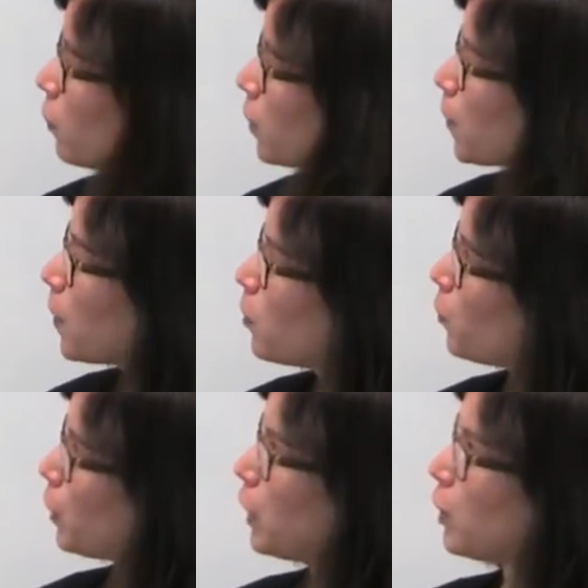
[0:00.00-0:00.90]
with
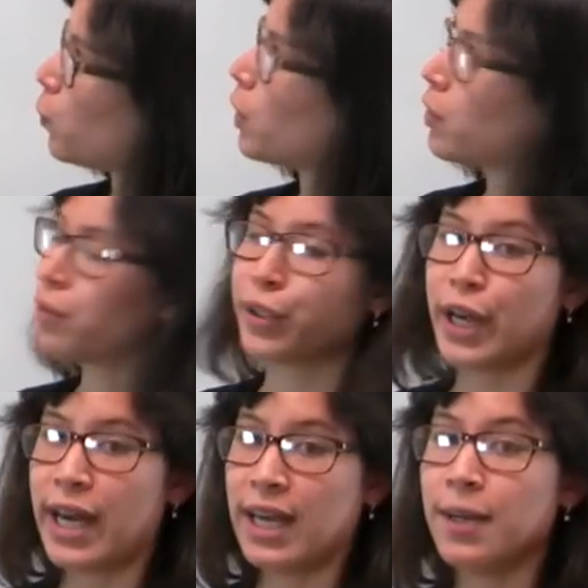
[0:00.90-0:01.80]
probability 1 over
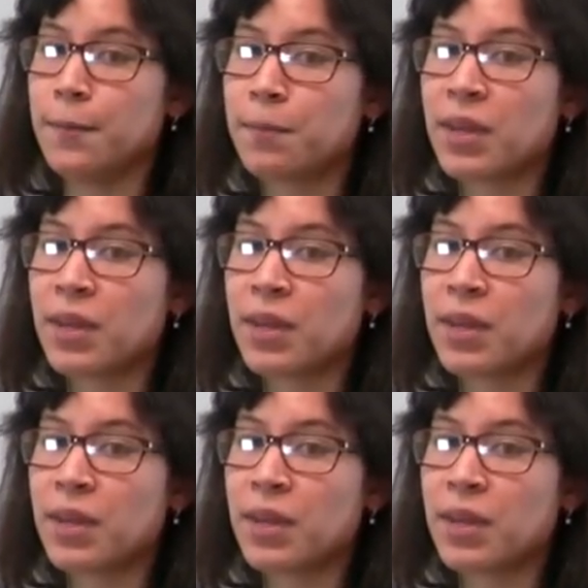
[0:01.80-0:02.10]
a,